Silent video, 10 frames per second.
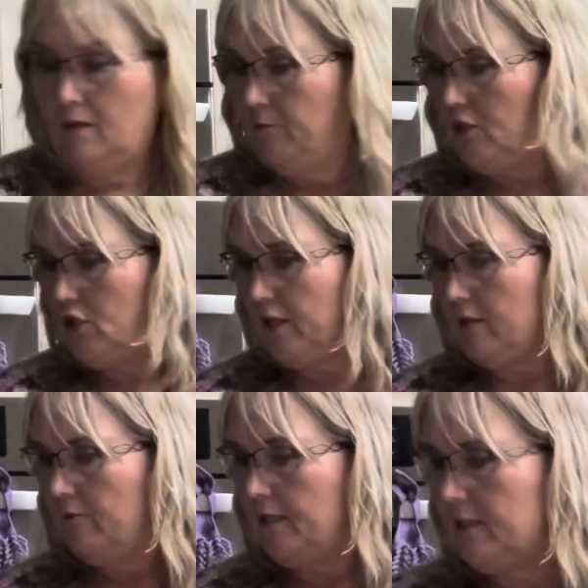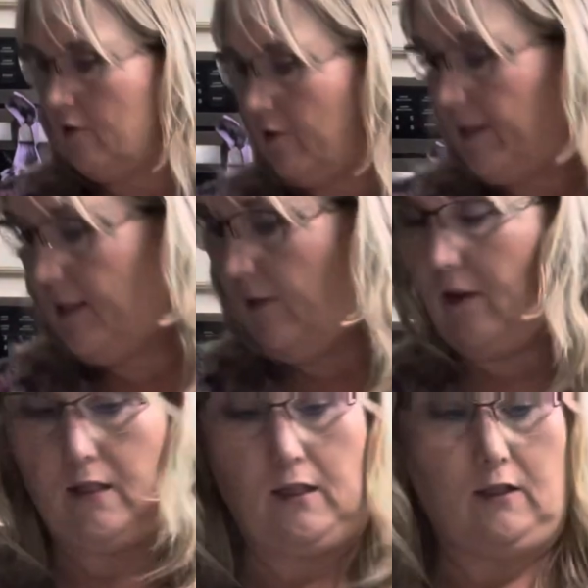You check on these grits, see if
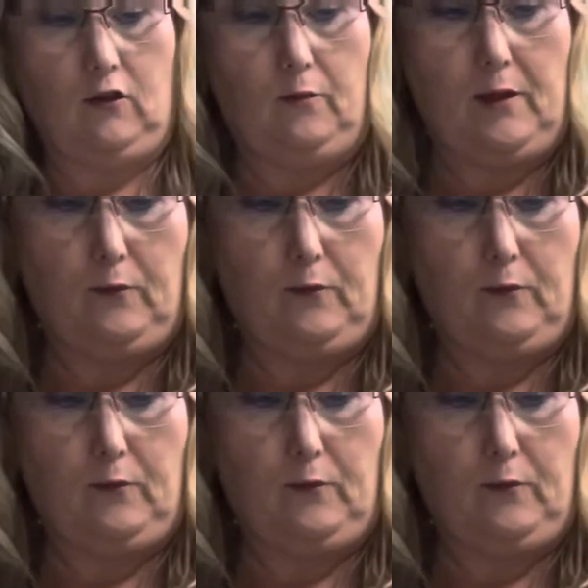they need a little bit